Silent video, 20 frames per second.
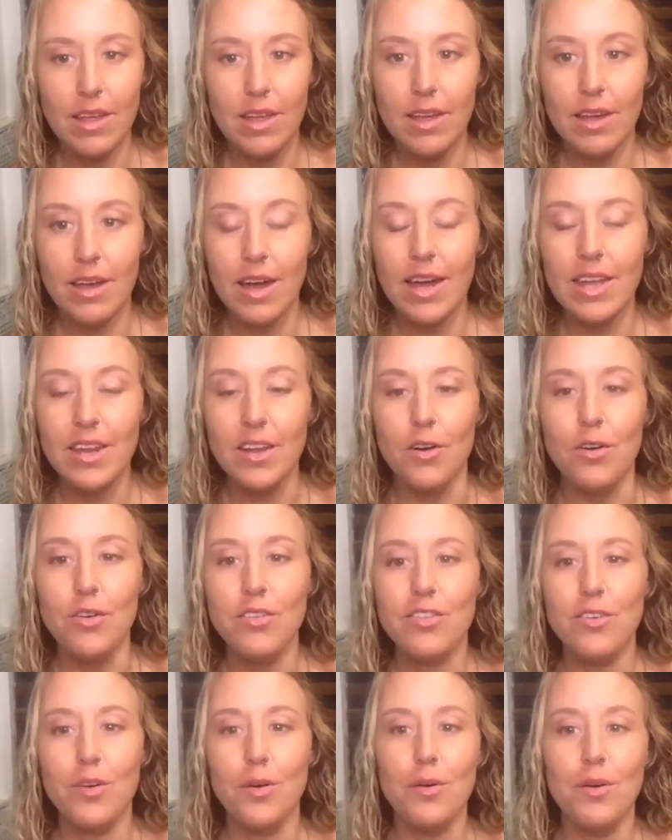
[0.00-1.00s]
And
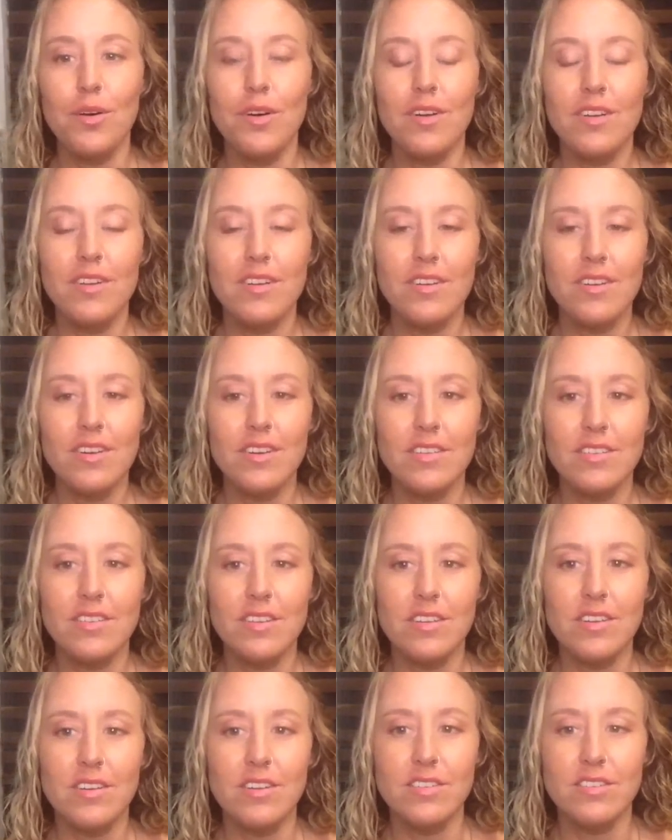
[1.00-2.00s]
also, Krista,
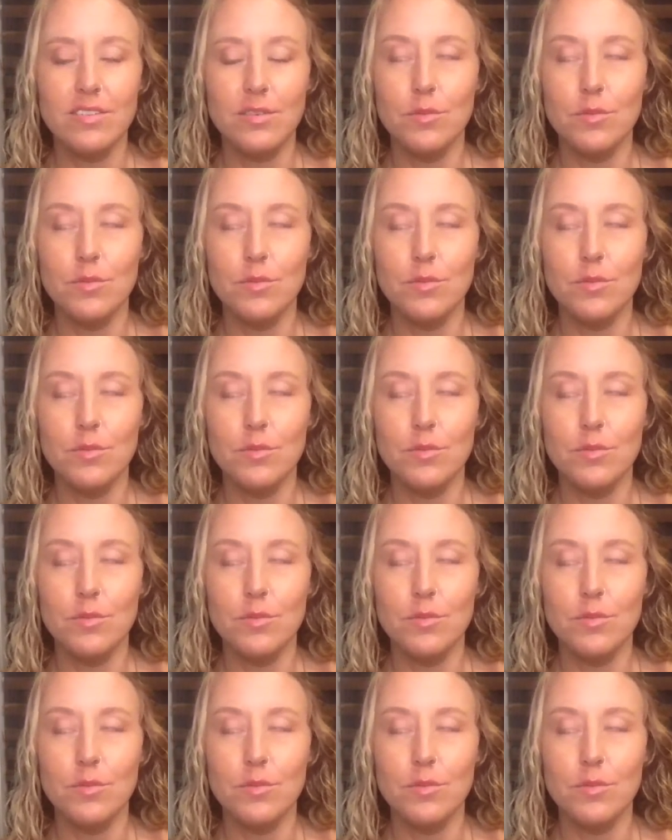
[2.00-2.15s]
there's